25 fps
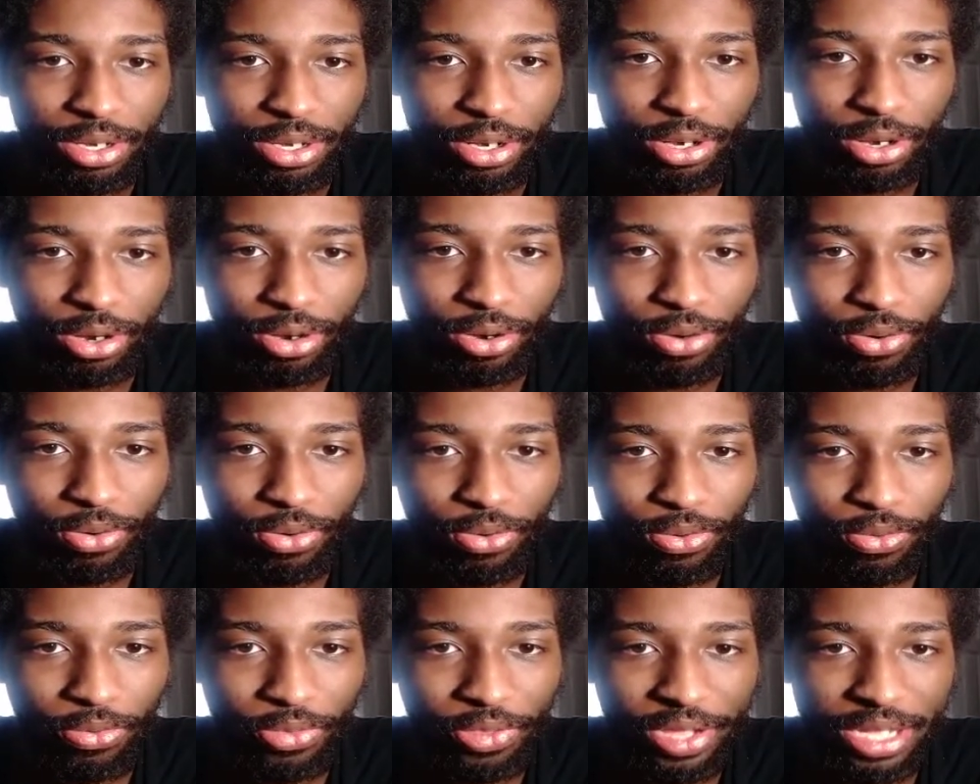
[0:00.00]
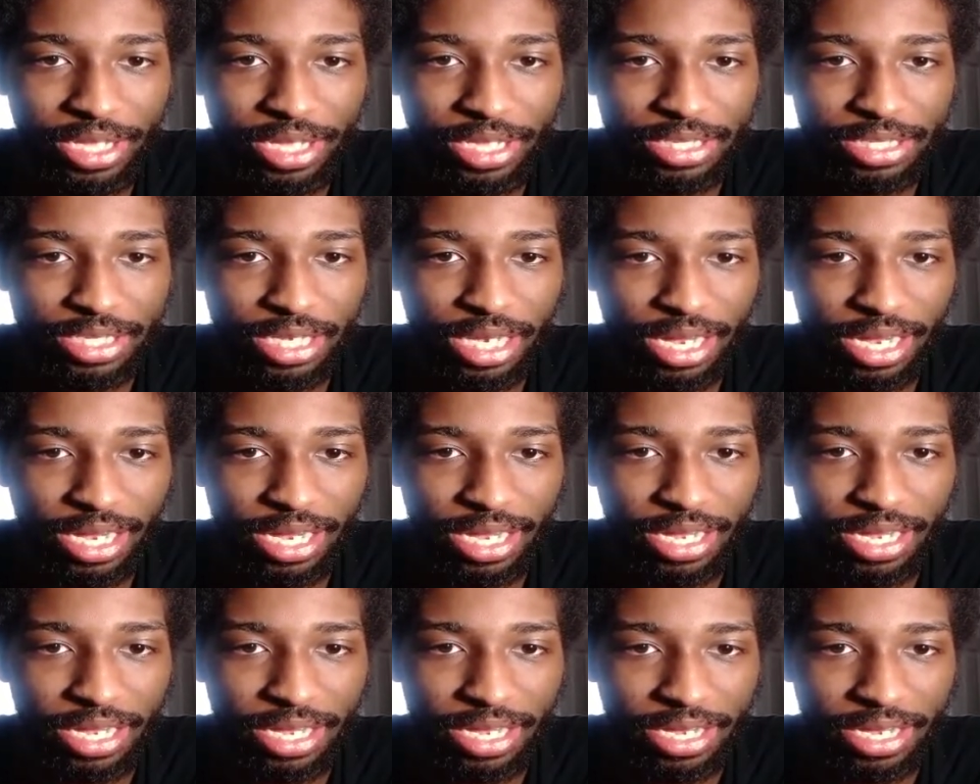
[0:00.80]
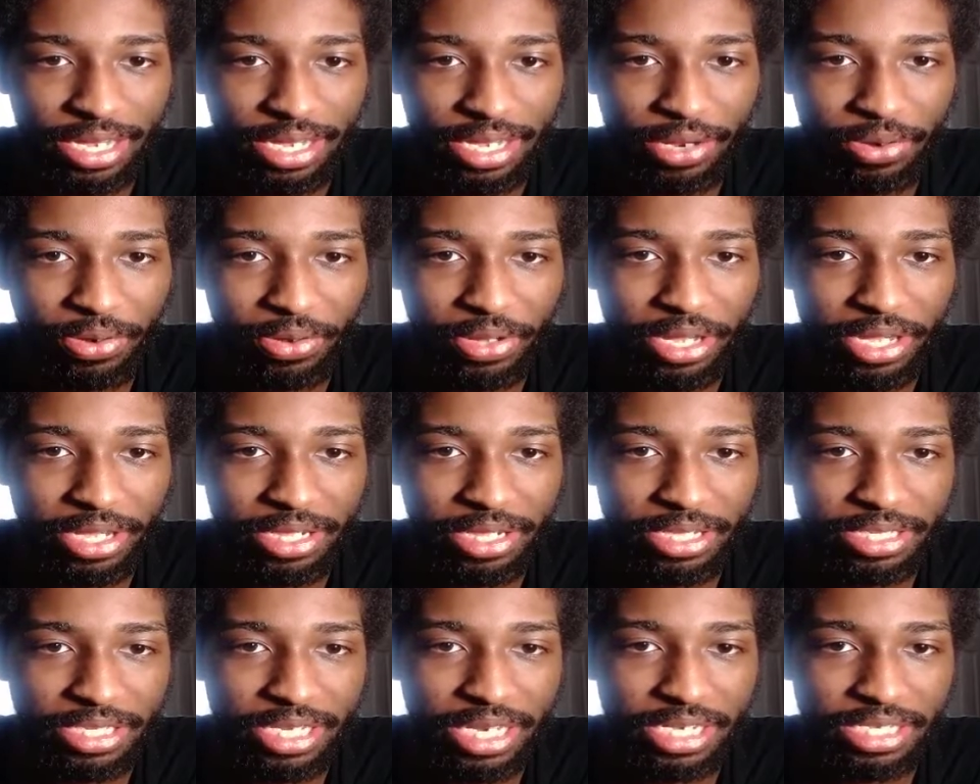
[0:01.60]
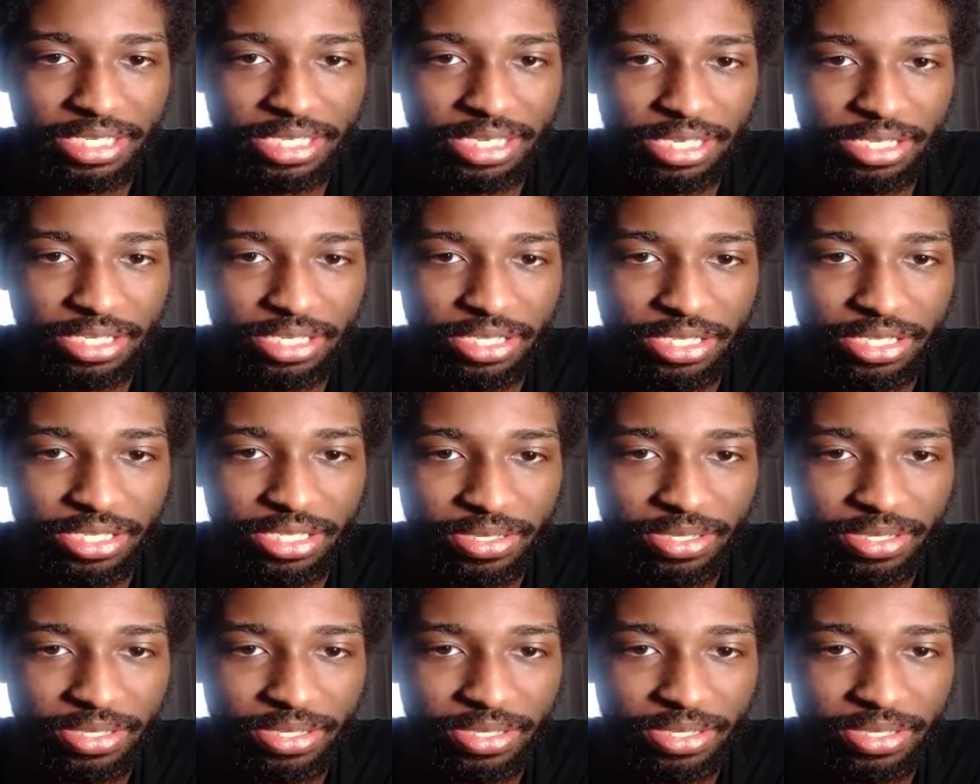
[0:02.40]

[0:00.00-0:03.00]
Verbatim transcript: Oh, this guy. Okay, this guy is sick too.